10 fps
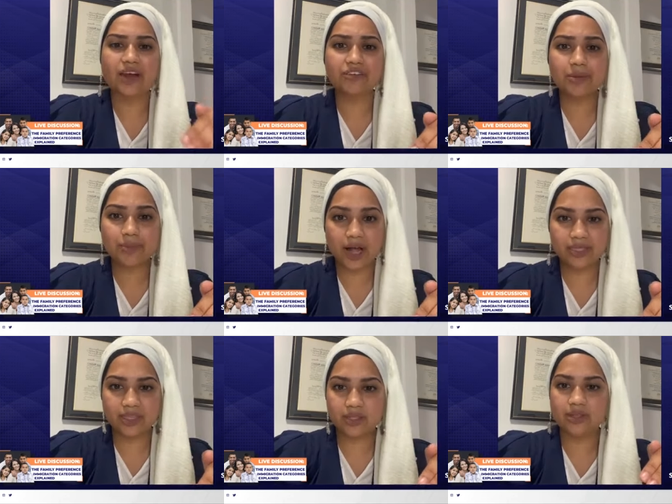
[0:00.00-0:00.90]
Every
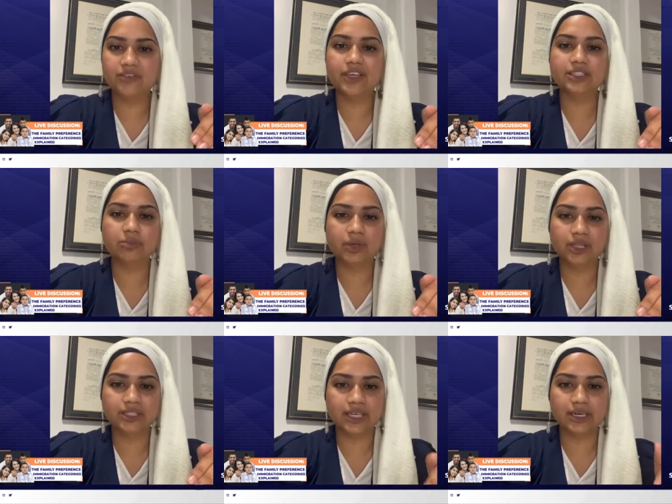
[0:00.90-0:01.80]
month, the Visa
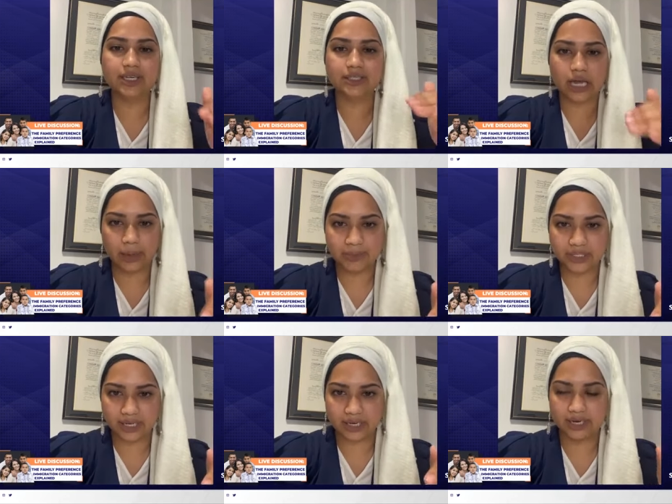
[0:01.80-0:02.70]
Bulletin is
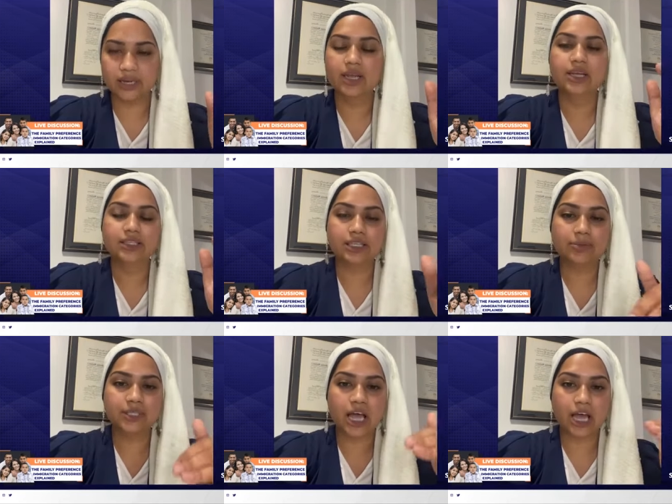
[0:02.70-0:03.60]
updated.
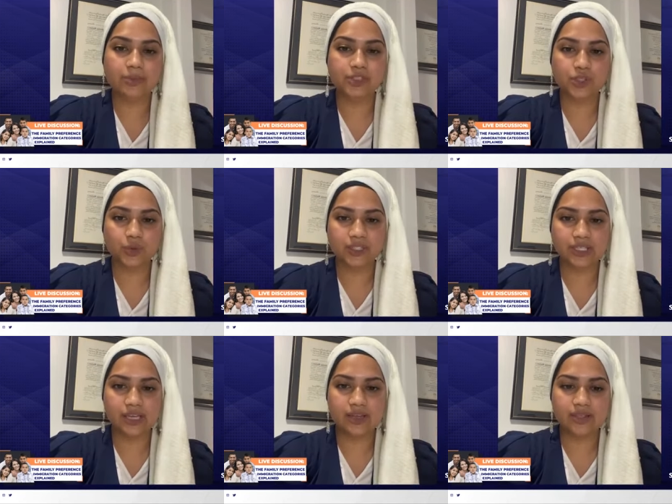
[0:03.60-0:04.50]
Sometimes you'll
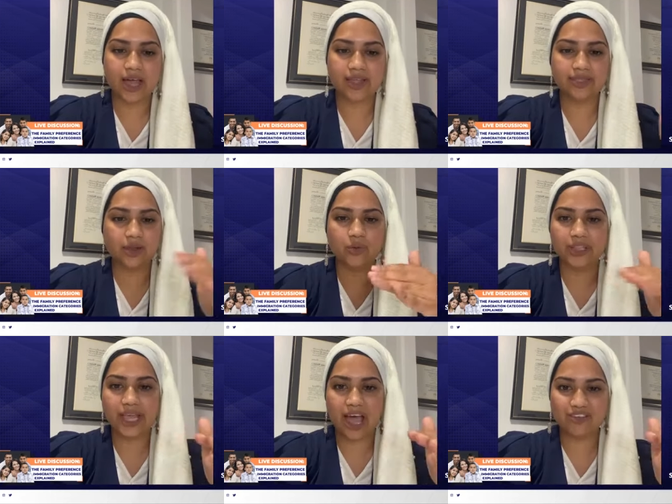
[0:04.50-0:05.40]
see that they
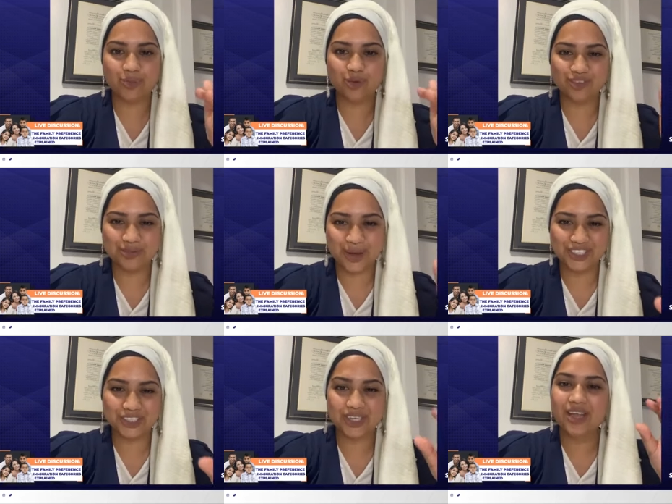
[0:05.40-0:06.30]
really haven't moved
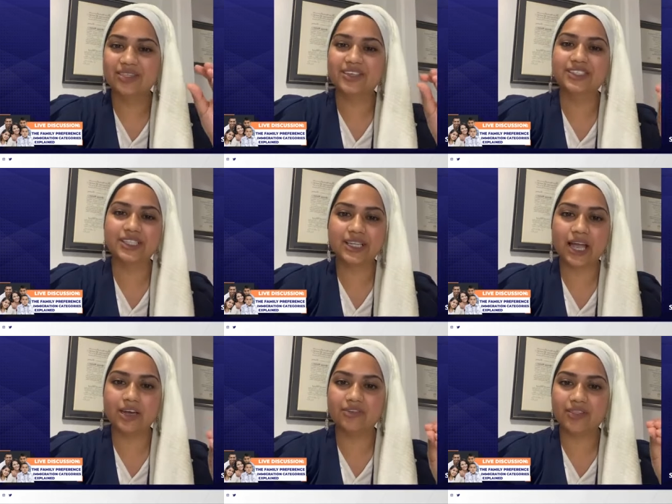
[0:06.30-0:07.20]
much. They're still
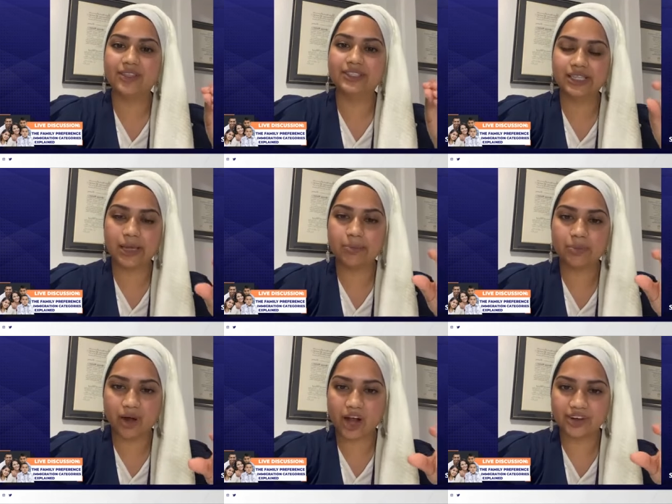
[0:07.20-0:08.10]
kind of on the same
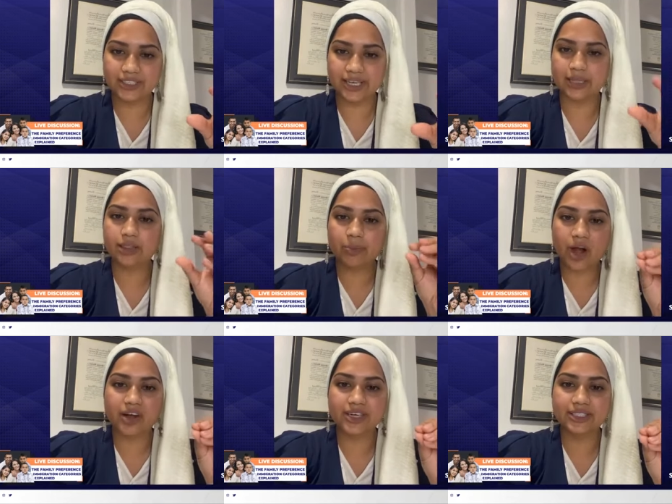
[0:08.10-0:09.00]
priority date. The
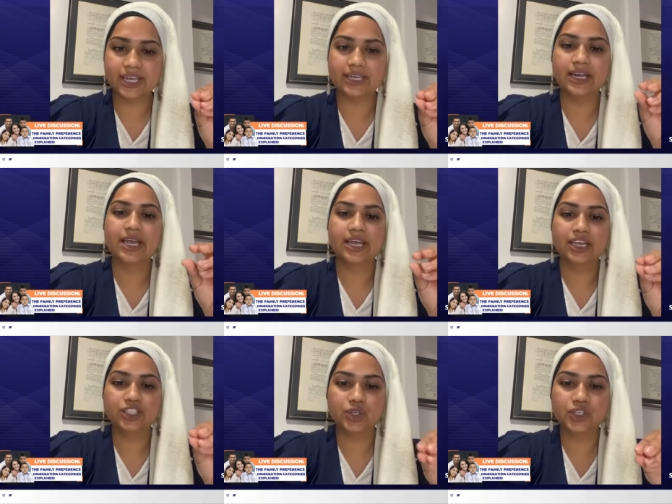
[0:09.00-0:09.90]
priority date
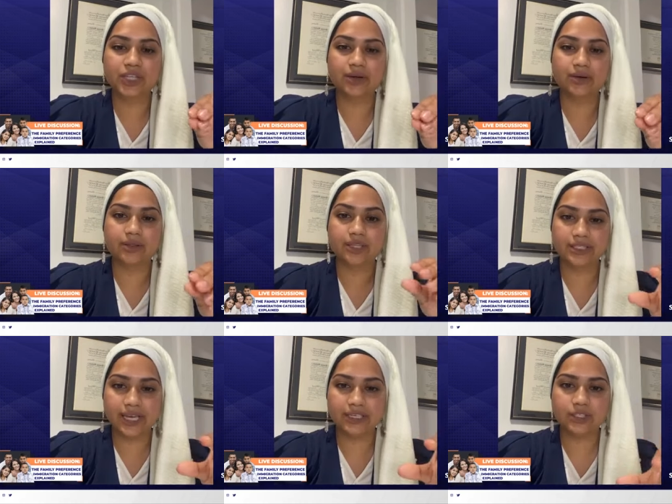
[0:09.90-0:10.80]
is usually the
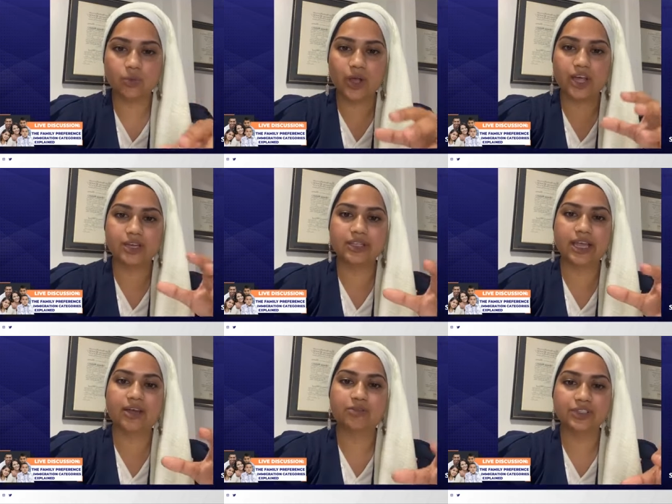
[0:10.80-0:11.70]
date when
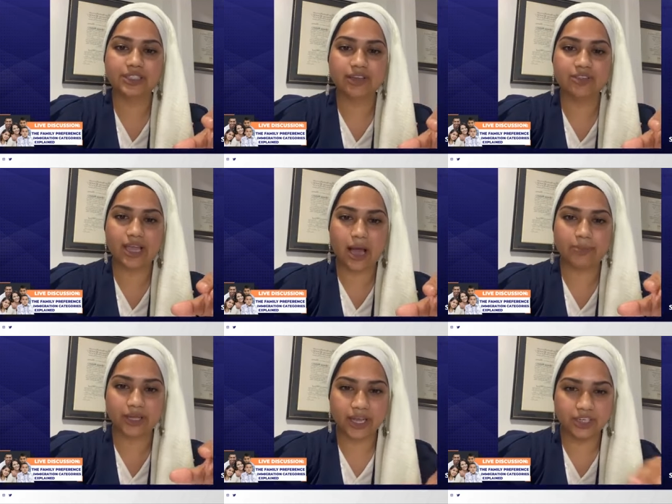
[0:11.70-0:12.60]
they have received the
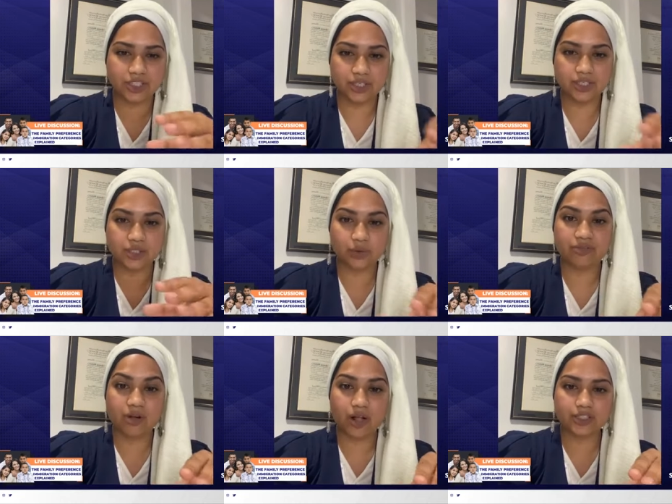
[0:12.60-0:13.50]
application, so it
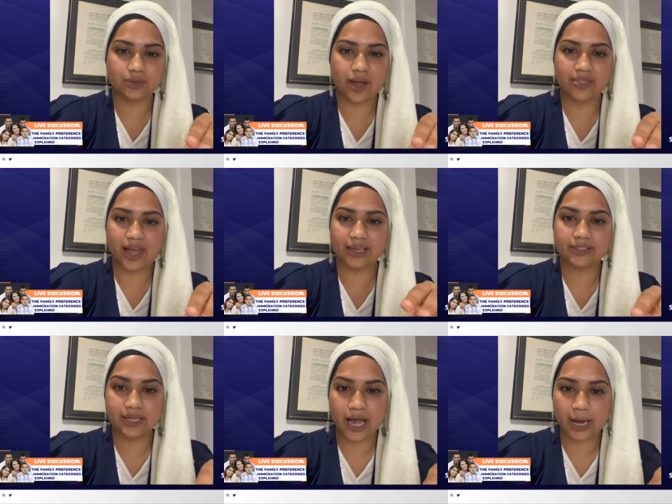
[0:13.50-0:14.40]
falls around that
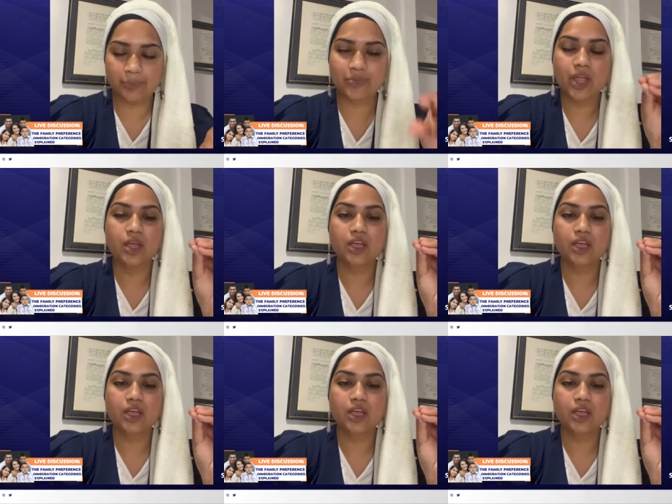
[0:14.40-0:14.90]
time.